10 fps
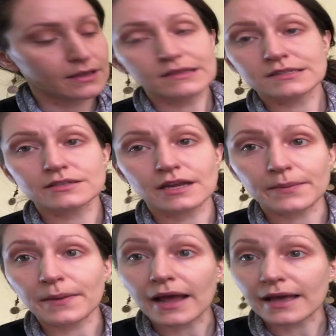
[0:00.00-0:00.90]
talk
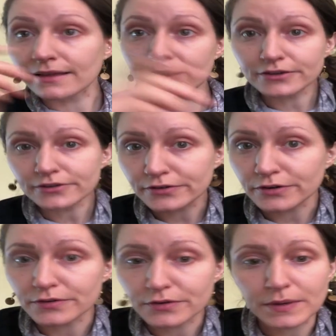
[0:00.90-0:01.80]
about eyeliner for a
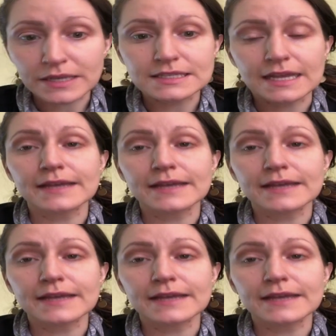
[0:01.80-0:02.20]
quick second.